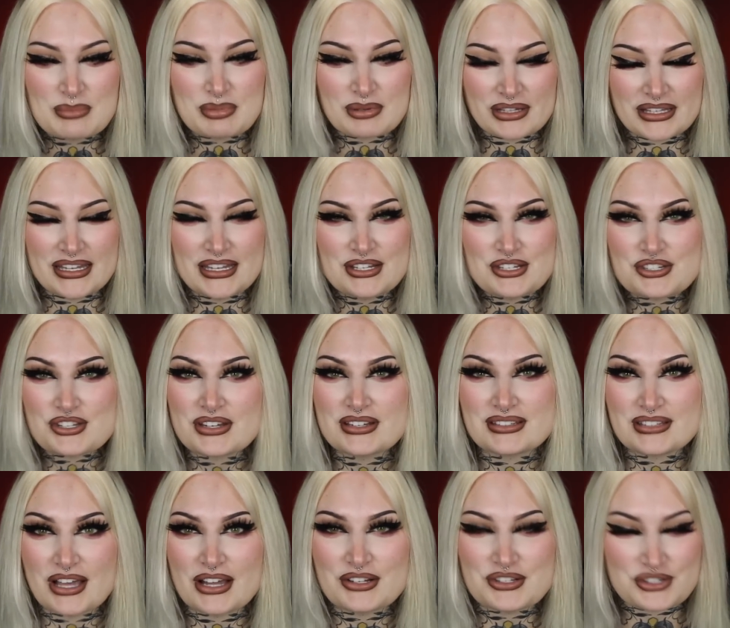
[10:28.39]
bleached
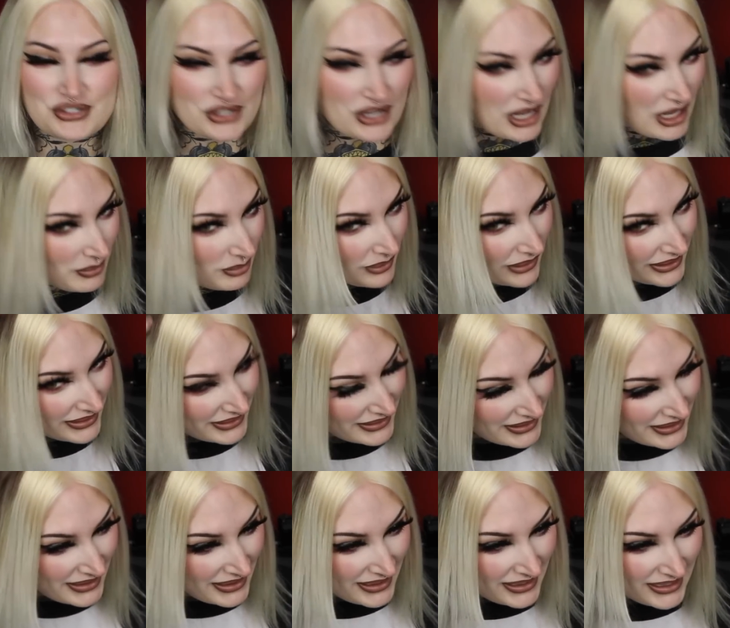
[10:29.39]
and touched up. Like,
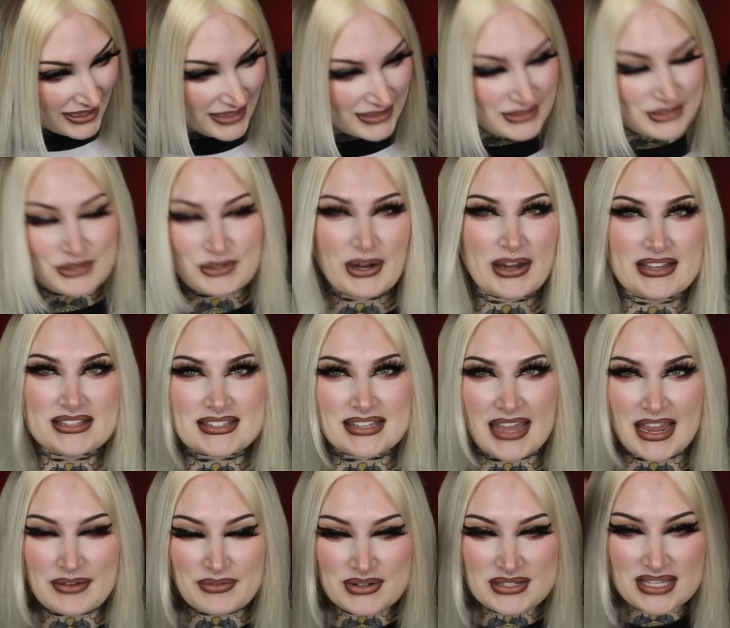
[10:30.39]
it's
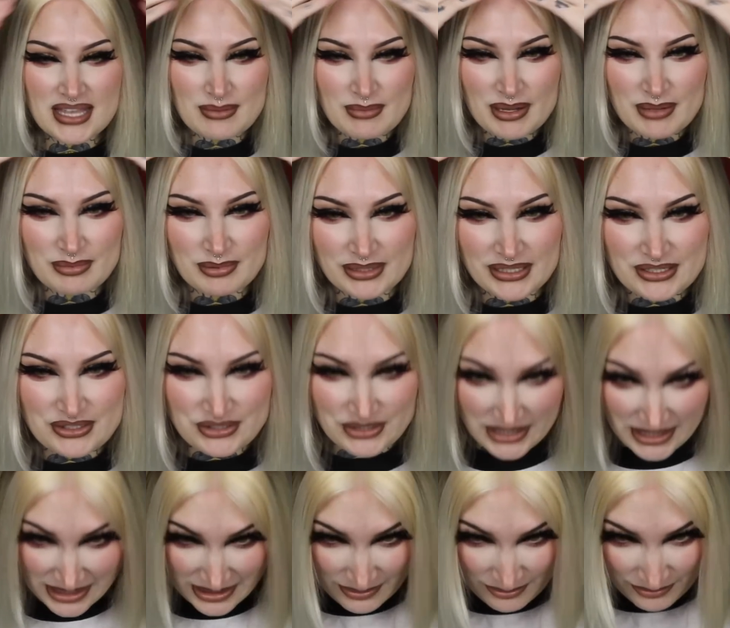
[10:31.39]
crazy. Every time I bleach
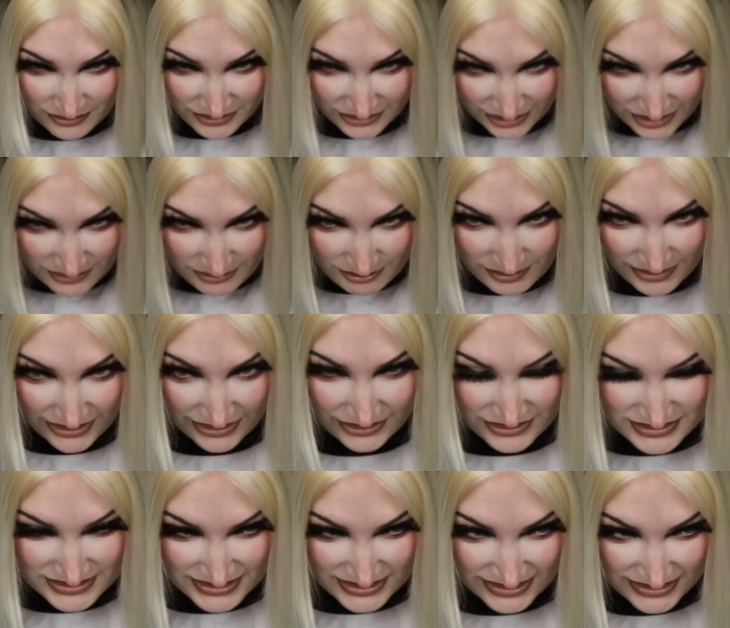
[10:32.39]
them, the
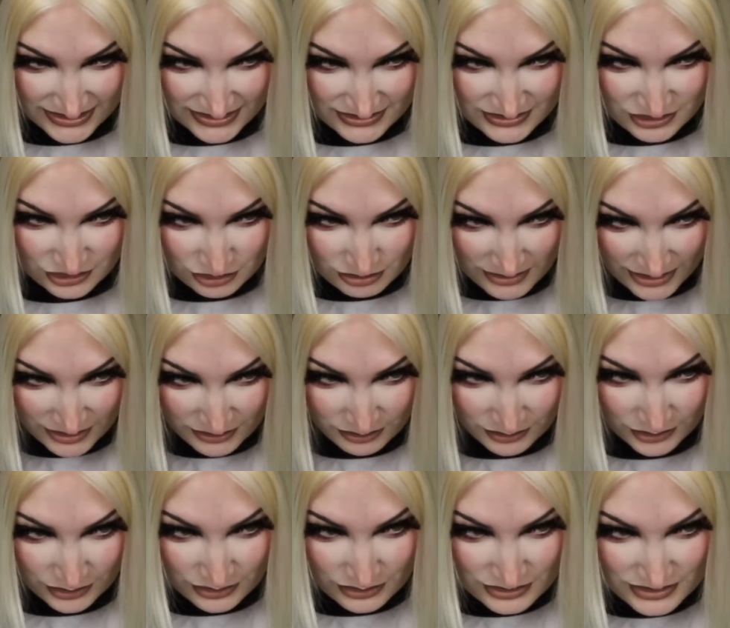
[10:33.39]
comparison to my
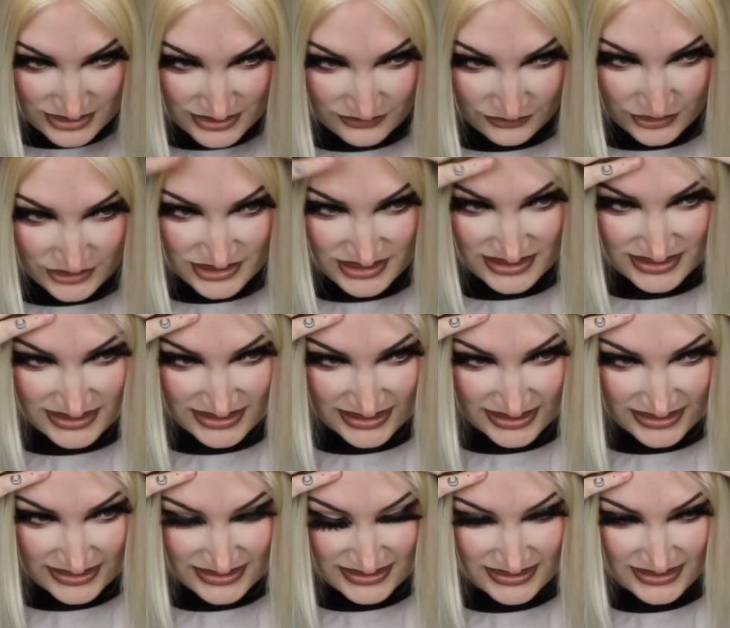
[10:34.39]
roots versus
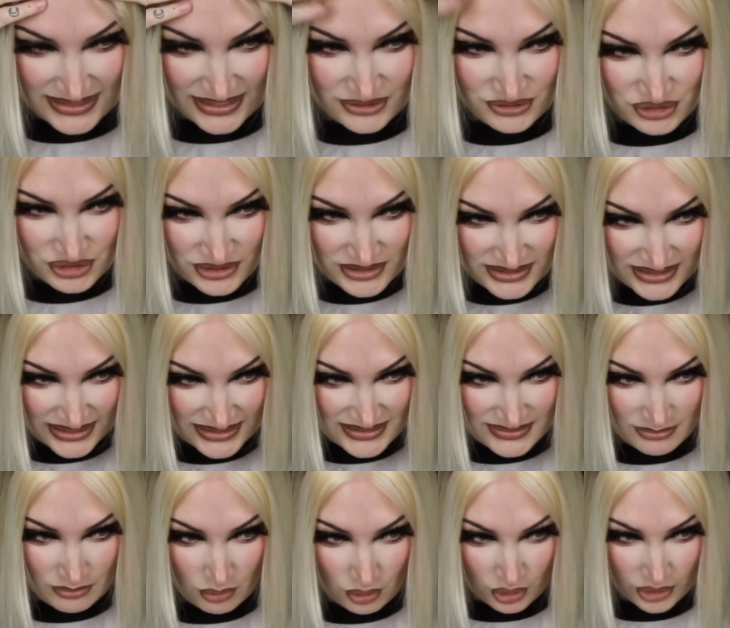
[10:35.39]
this, it just gets
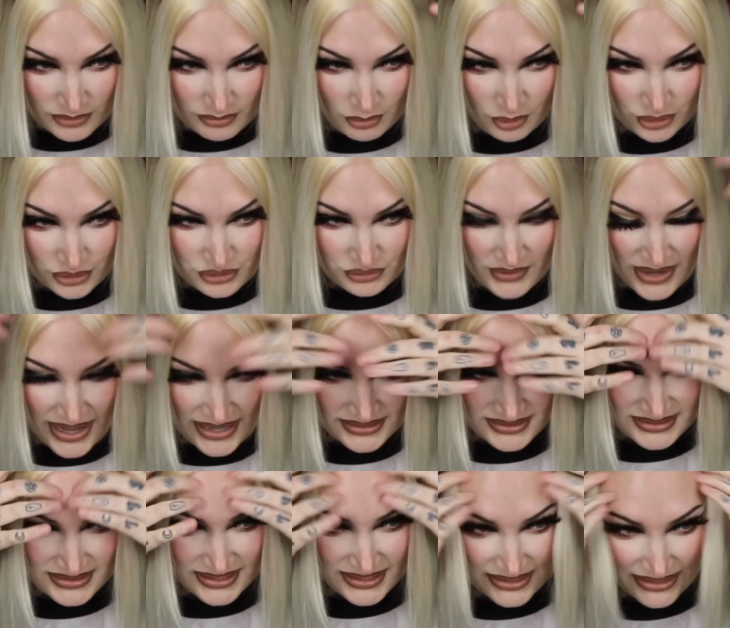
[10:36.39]
more and more
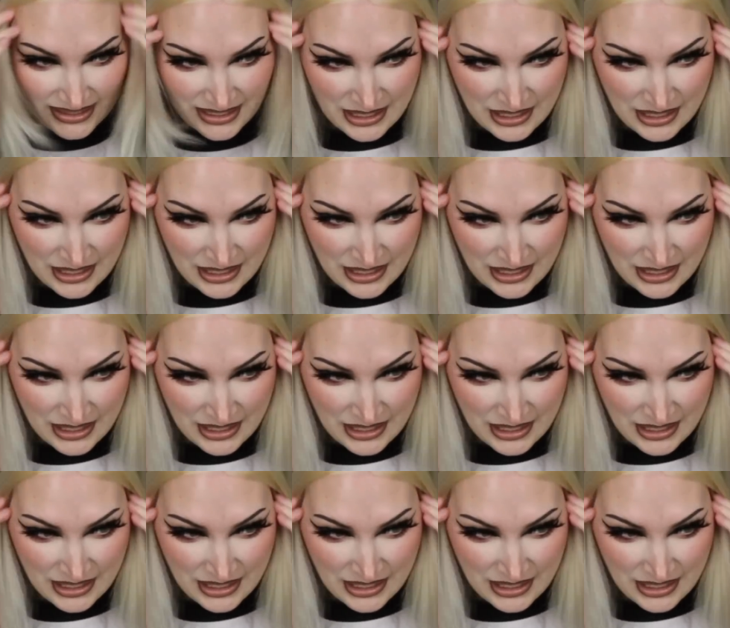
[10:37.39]
drastic.